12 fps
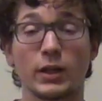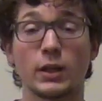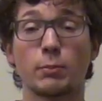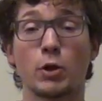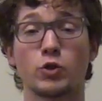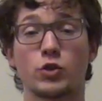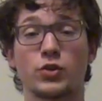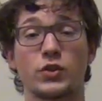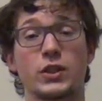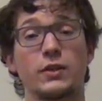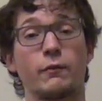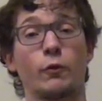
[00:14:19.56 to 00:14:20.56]
to purchase a
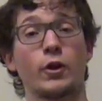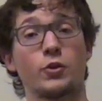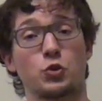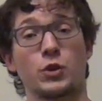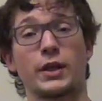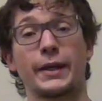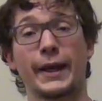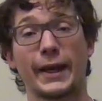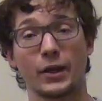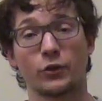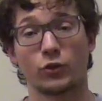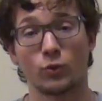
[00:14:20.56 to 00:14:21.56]
T400 and it
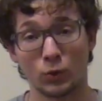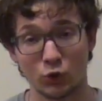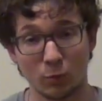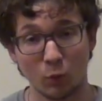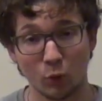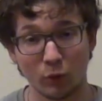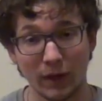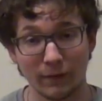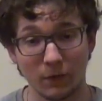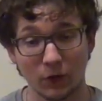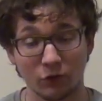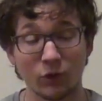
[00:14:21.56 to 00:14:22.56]
has switchable
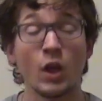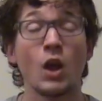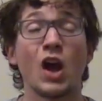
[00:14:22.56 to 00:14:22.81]
graphics,